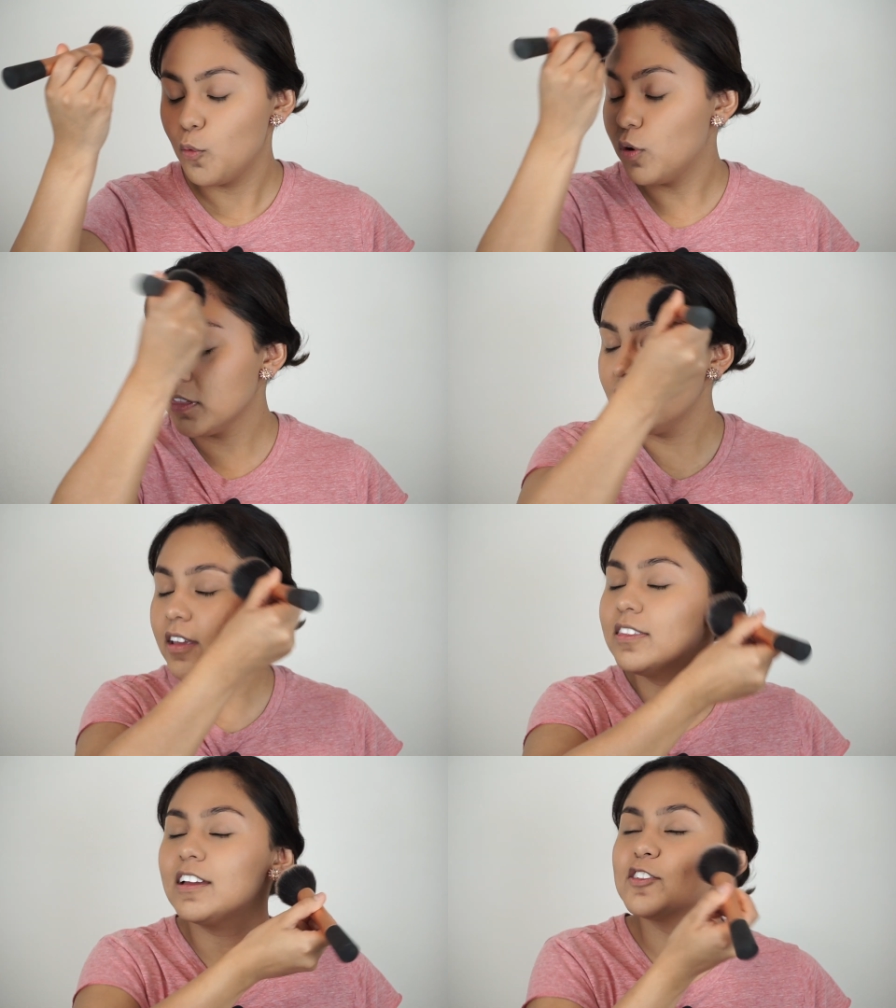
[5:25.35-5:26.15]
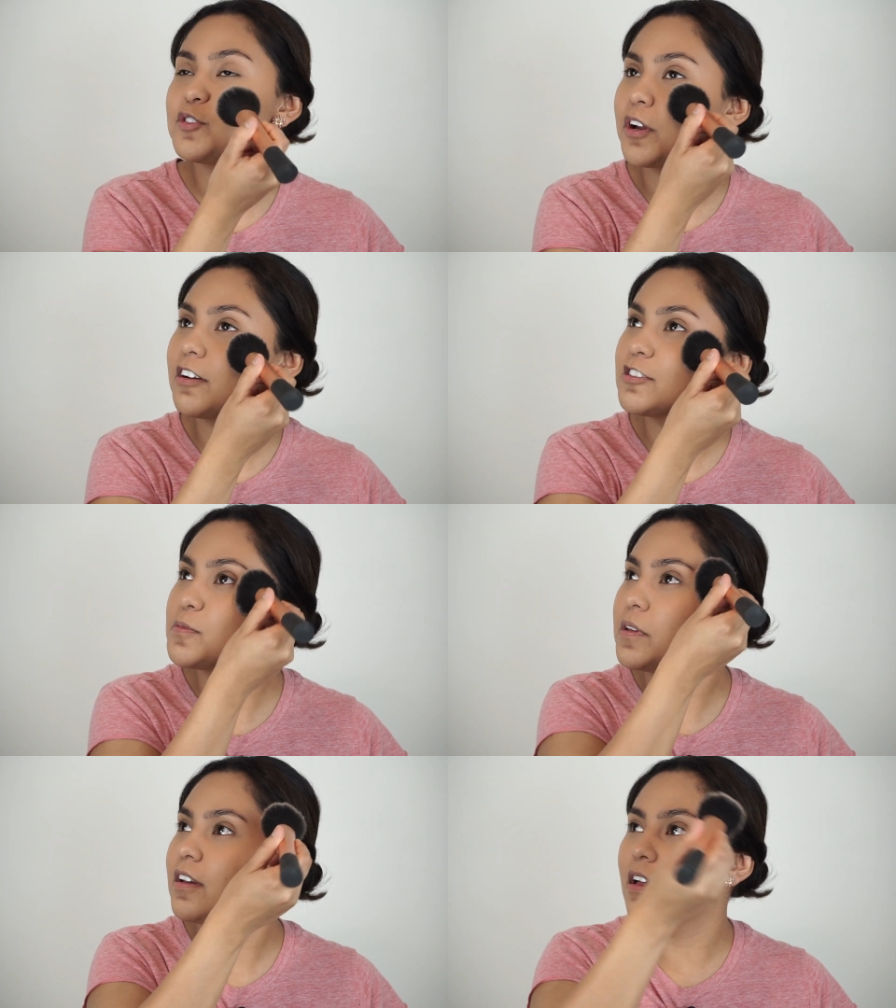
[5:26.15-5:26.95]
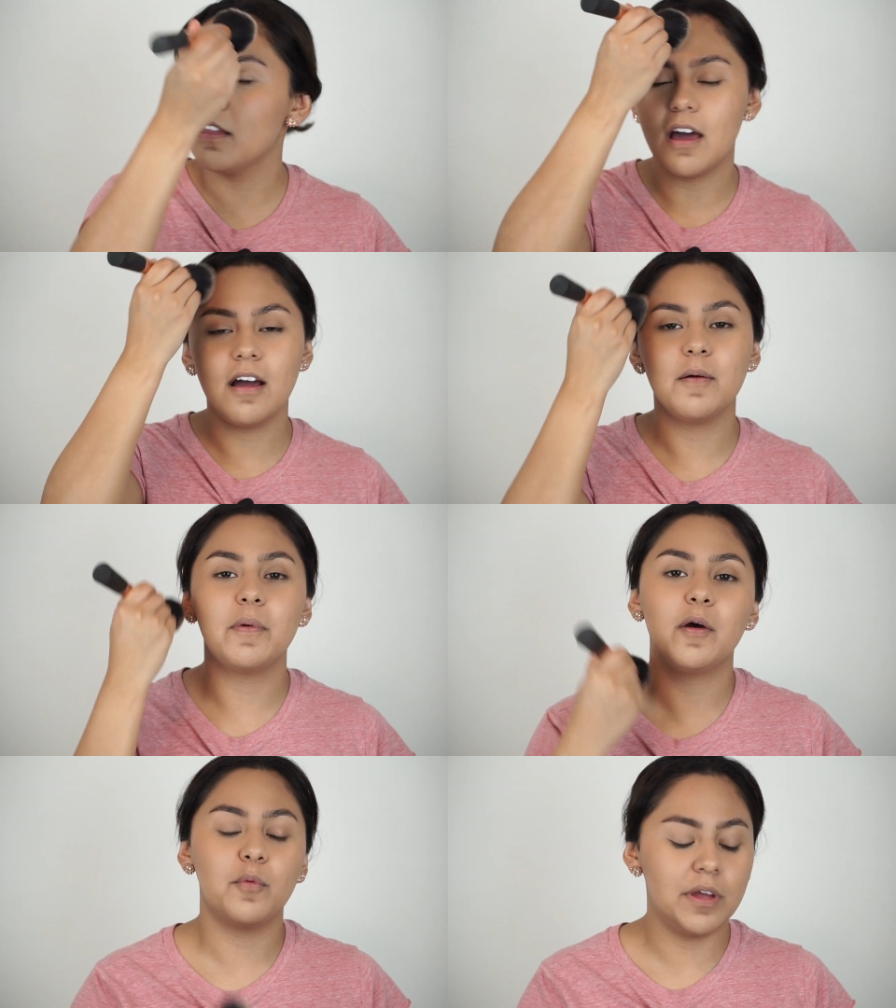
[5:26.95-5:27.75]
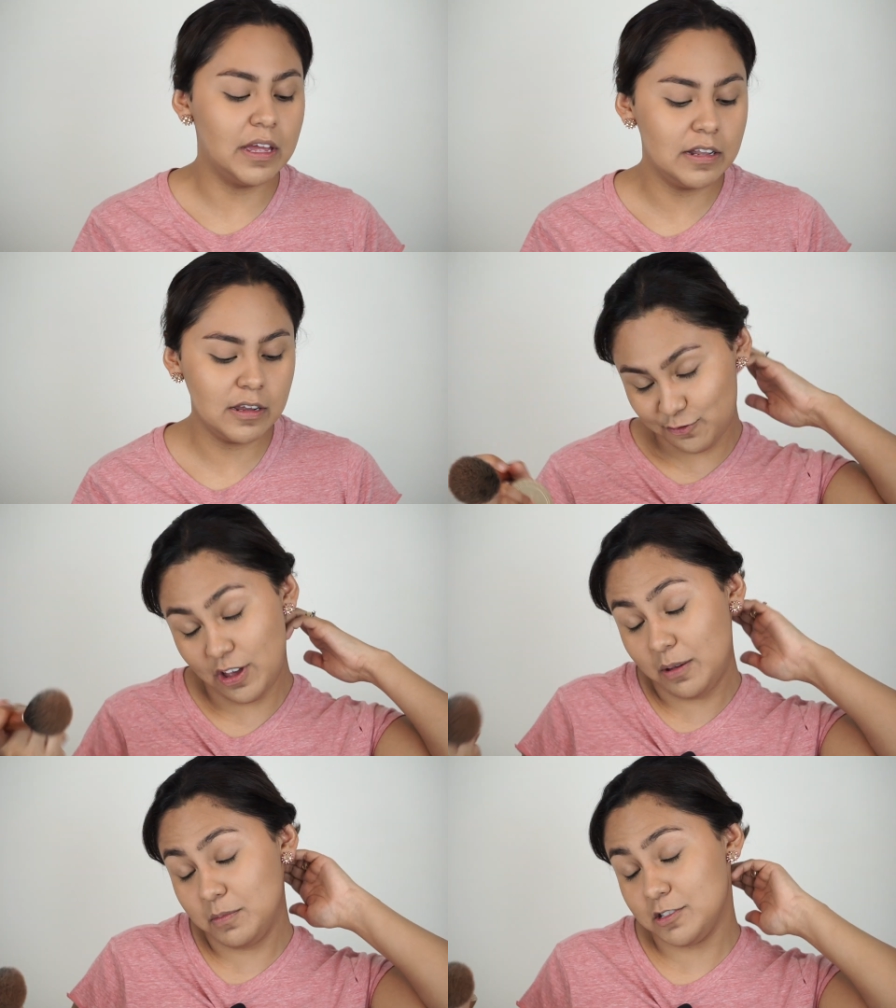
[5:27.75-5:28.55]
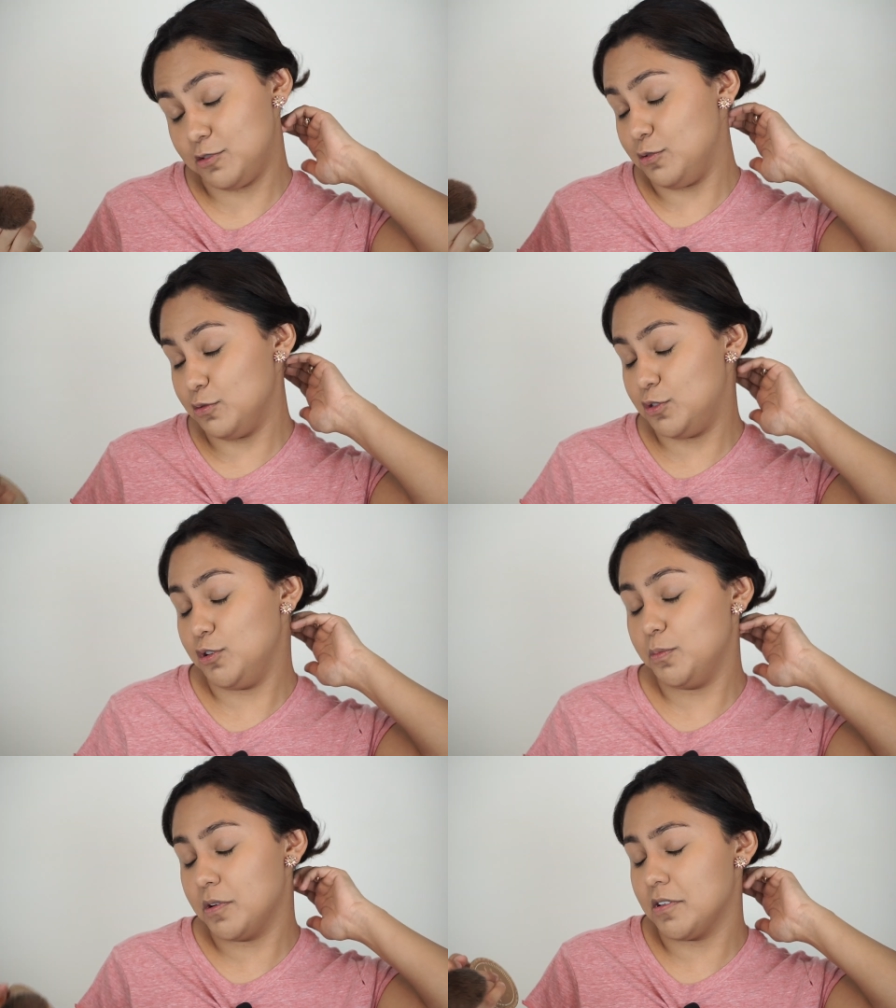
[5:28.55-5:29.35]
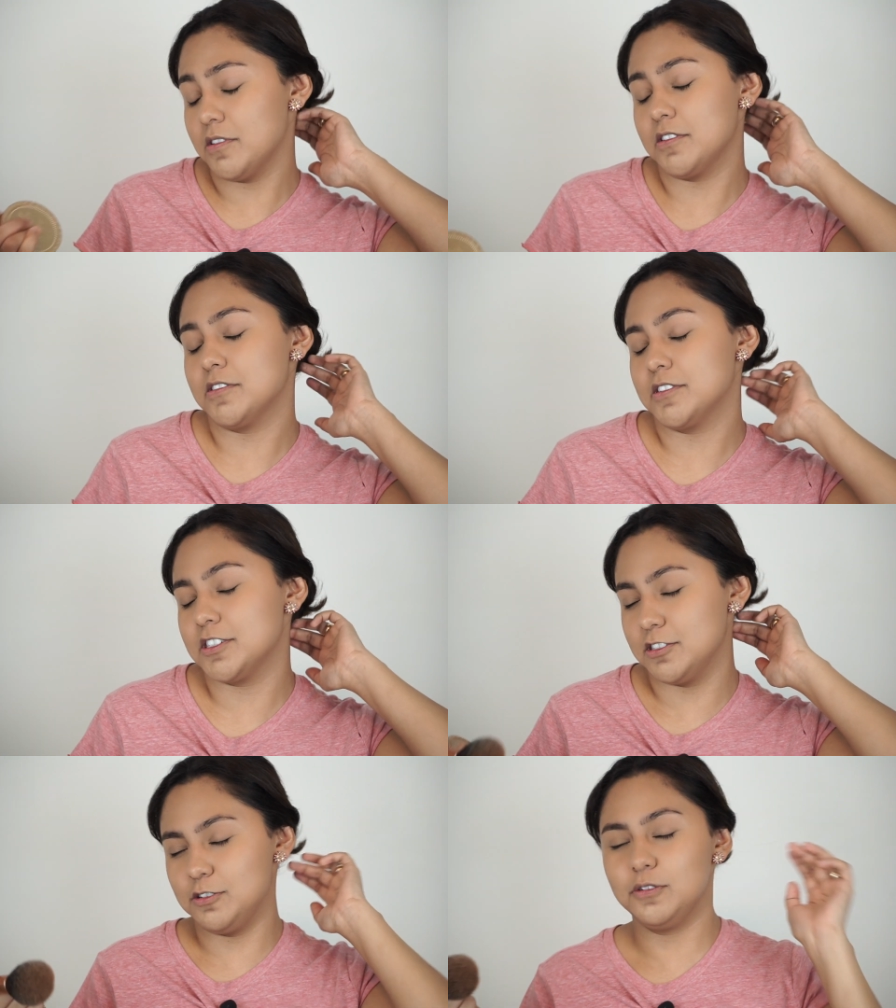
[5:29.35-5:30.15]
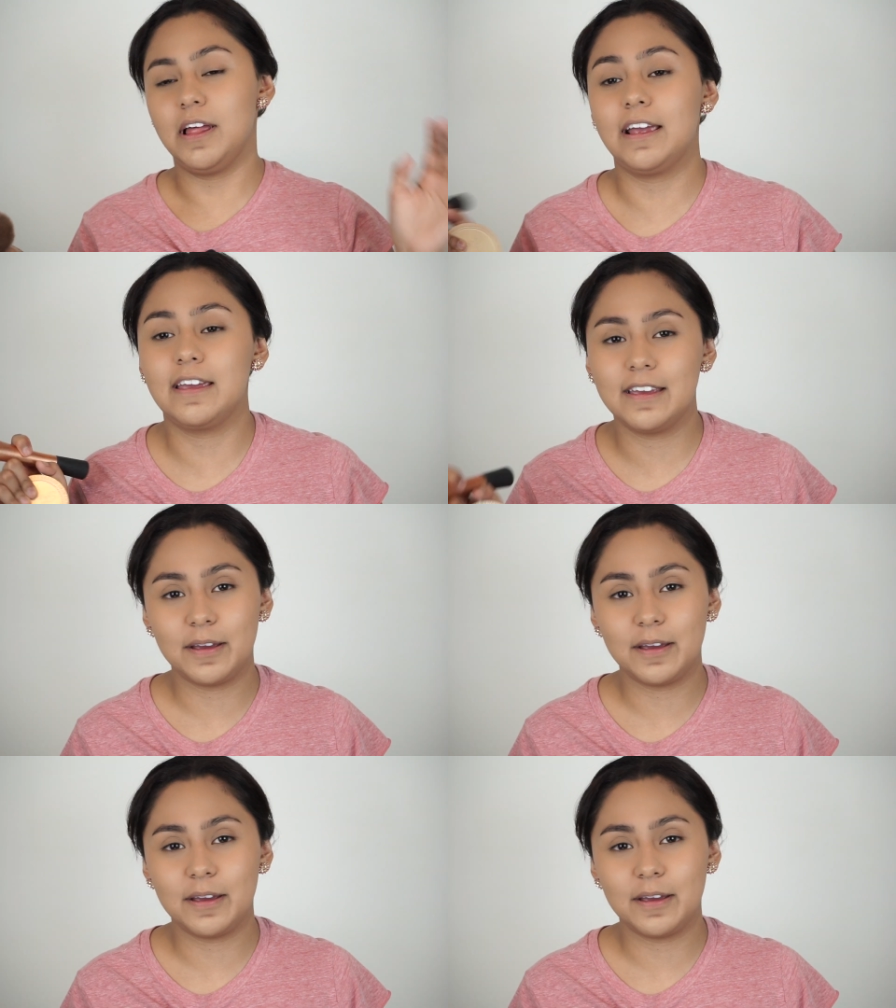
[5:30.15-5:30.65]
One thing that triggers me a lot about when famous YouTubers do like